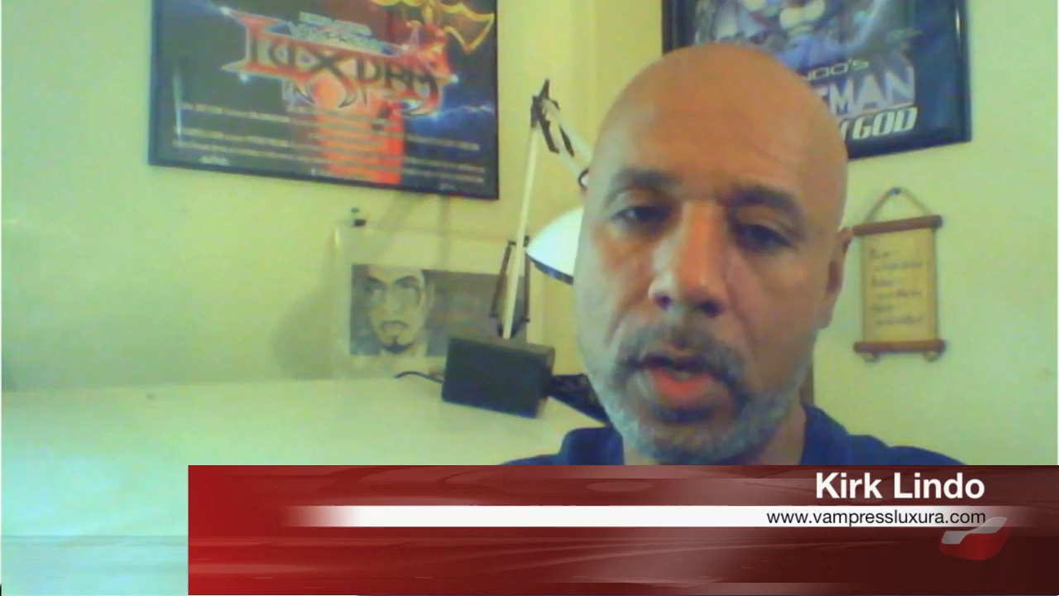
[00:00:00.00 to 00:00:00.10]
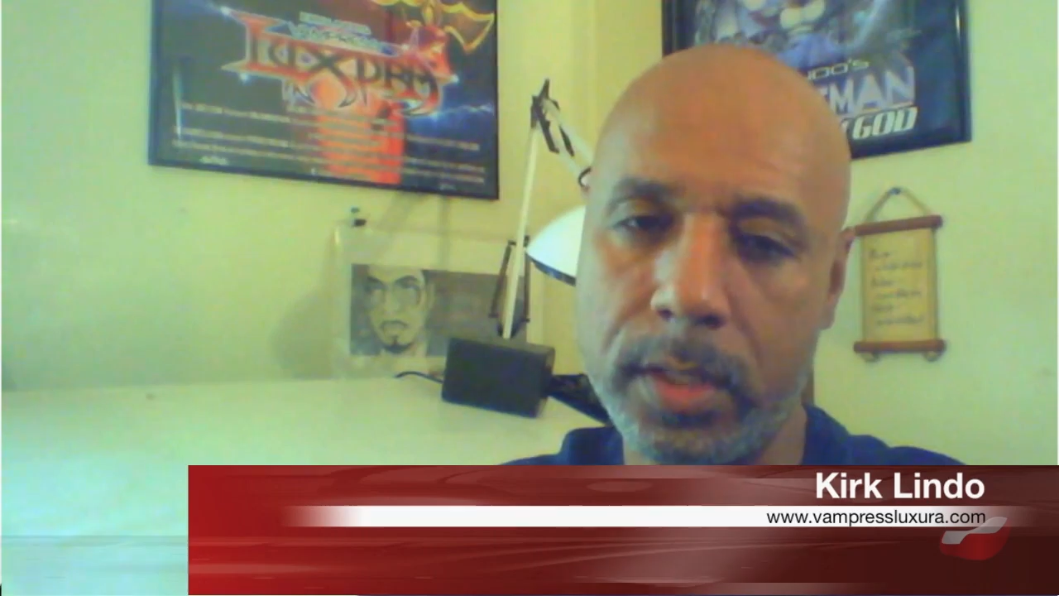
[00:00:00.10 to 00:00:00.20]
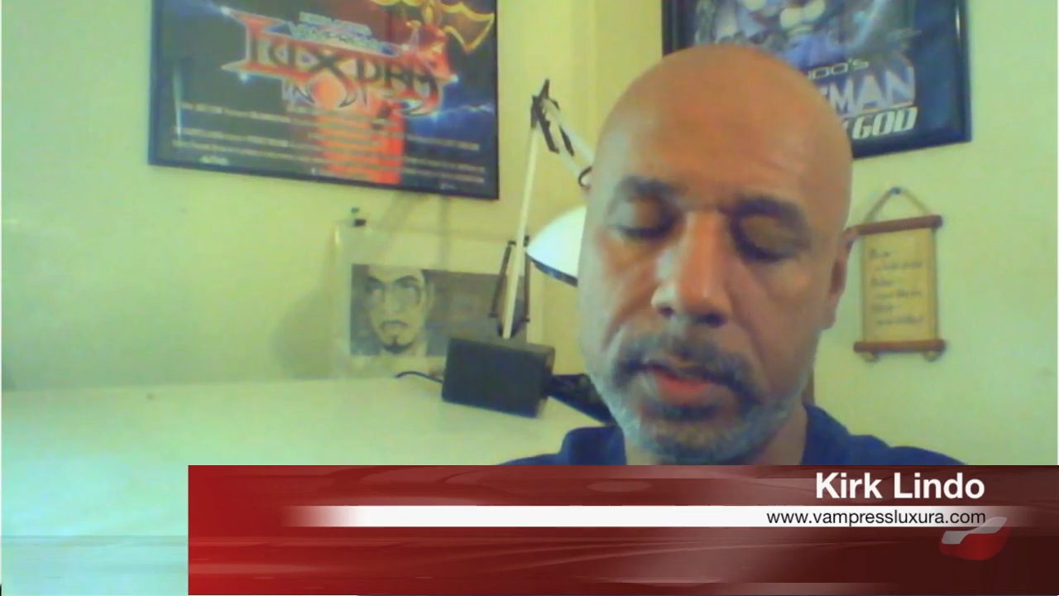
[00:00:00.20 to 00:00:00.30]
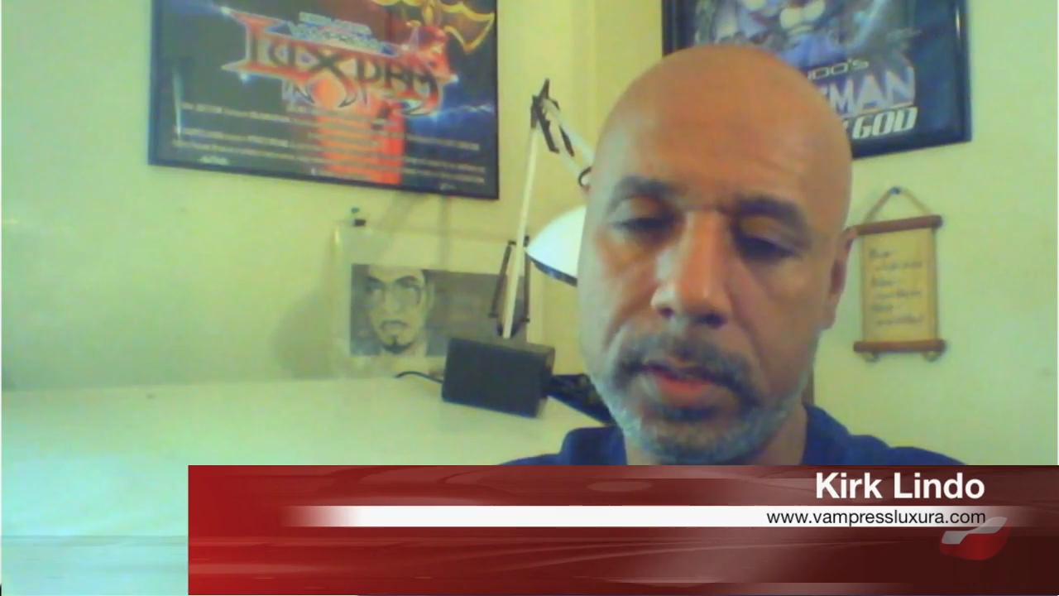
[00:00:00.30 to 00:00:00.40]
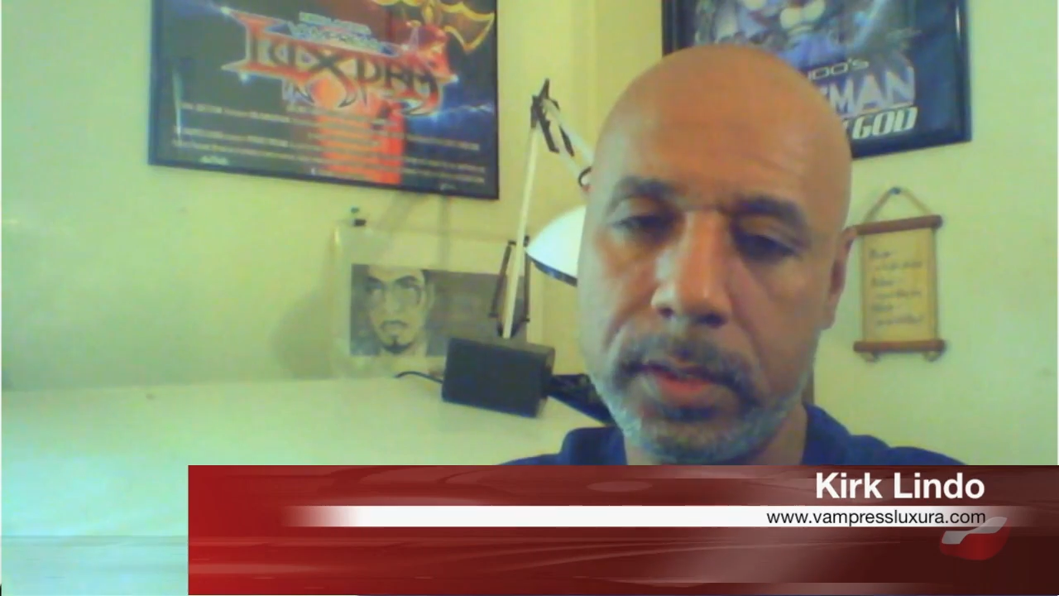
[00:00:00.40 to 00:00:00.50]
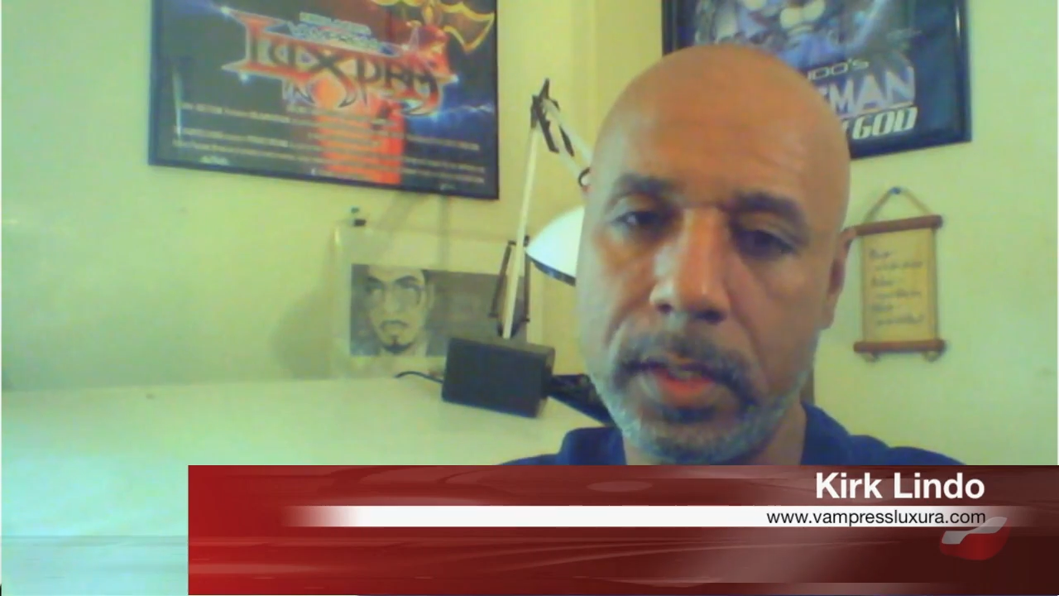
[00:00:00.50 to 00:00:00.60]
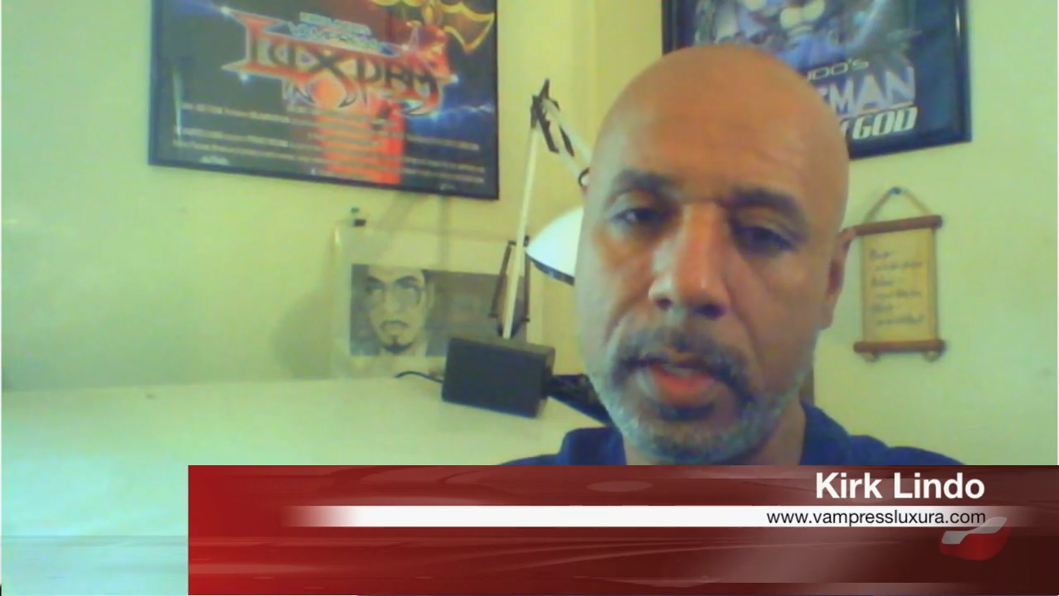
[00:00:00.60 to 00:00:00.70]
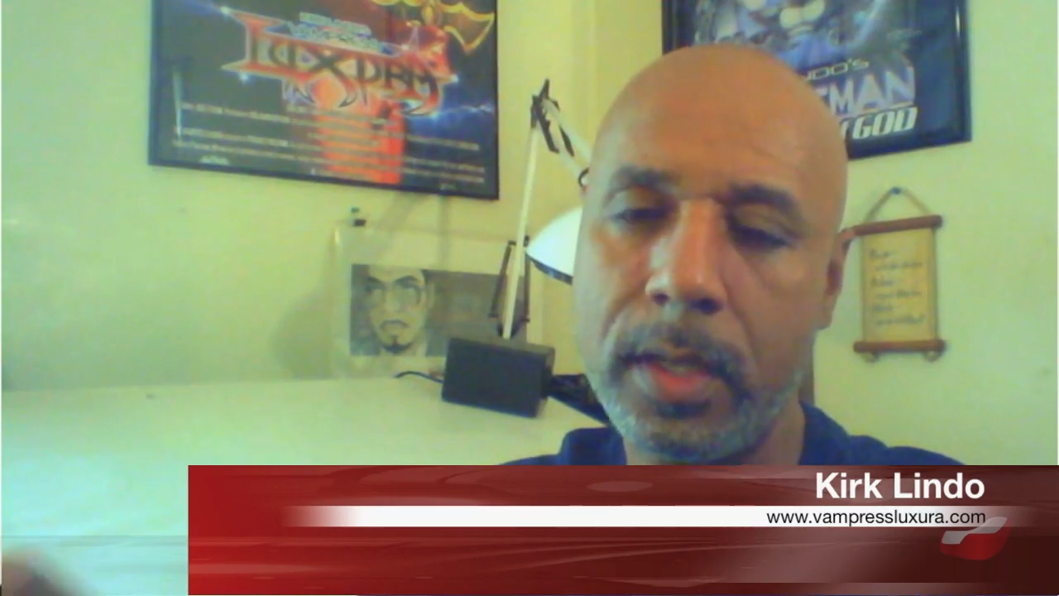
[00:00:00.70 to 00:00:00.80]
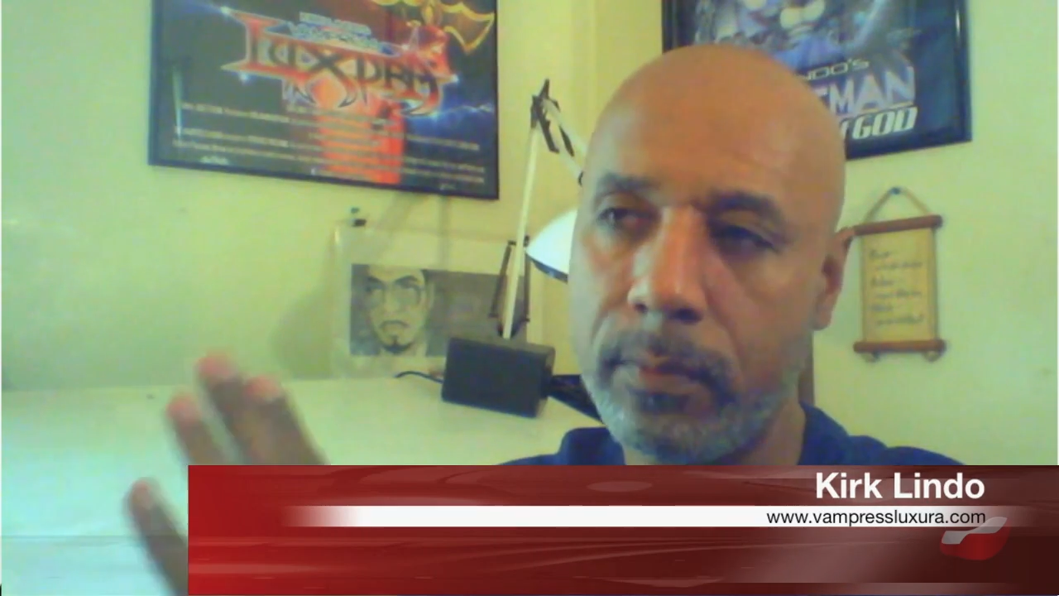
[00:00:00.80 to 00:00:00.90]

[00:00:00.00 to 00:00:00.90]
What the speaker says: artist.